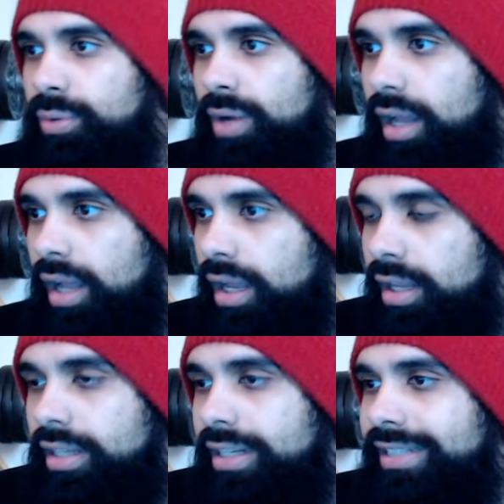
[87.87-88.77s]
Uh,
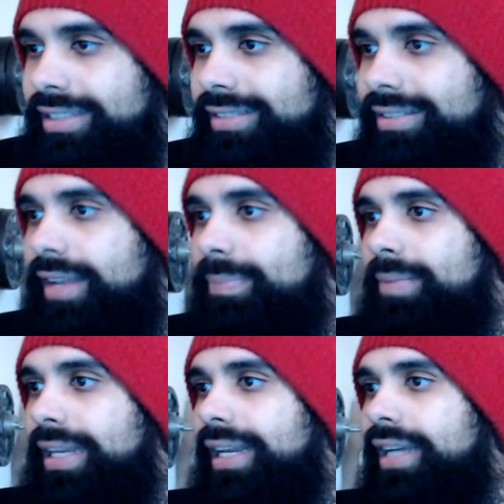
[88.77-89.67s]
just like
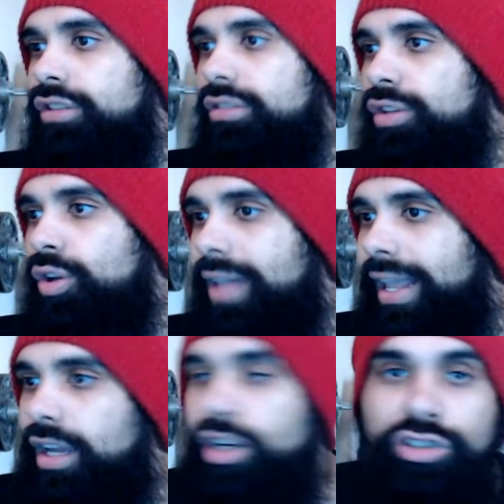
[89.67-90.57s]
me, I used to know like
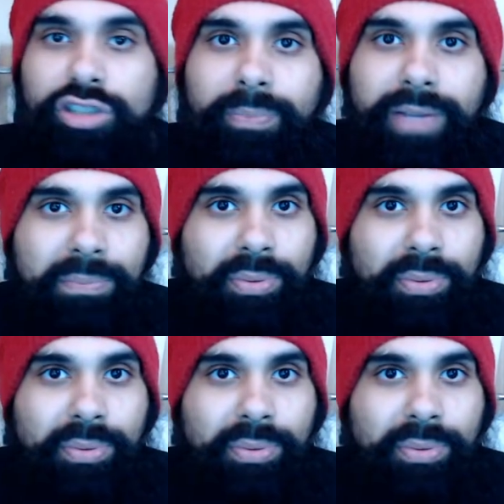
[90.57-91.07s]
a hundred people.